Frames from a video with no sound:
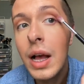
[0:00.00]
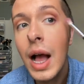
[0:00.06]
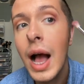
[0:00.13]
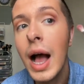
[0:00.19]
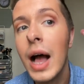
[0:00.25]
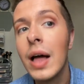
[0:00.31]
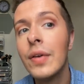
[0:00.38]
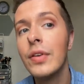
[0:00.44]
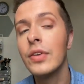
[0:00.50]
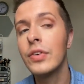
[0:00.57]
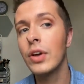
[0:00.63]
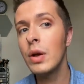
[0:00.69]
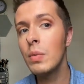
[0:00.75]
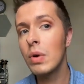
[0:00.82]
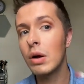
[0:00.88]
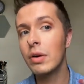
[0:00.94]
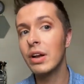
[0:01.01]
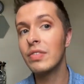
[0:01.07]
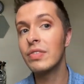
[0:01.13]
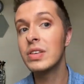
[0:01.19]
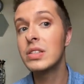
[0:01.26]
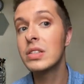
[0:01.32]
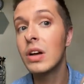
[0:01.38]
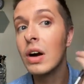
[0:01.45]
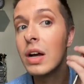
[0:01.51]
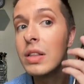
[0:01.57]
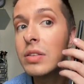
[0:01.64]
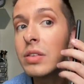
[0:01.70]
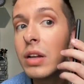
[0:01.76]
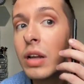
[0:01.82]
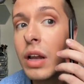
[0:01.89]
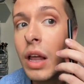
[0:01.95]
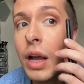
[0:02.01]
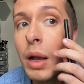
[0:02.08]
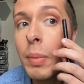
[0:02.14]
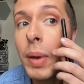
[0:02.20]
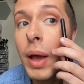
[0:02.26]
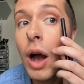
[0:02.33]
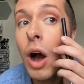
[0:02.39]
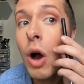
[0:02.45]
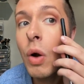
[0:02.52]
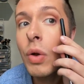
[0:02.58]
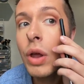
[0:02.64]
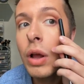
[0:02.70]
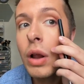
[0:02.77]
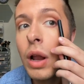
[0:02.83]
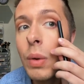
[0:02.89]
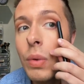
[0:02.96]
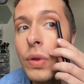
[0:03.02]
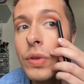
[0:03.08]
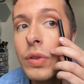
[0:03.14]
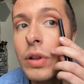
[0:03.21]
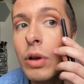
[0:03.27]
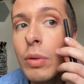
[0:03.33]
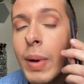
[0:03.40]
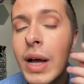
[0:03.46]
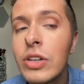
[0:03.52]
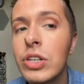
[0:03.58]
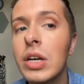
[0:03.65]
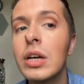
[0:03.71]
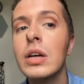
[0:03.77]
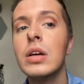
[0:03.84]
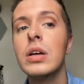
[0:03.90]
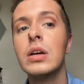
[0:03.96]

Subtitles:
And don't worry if it's starting to look like a bit, oh no, like what's this little patch here?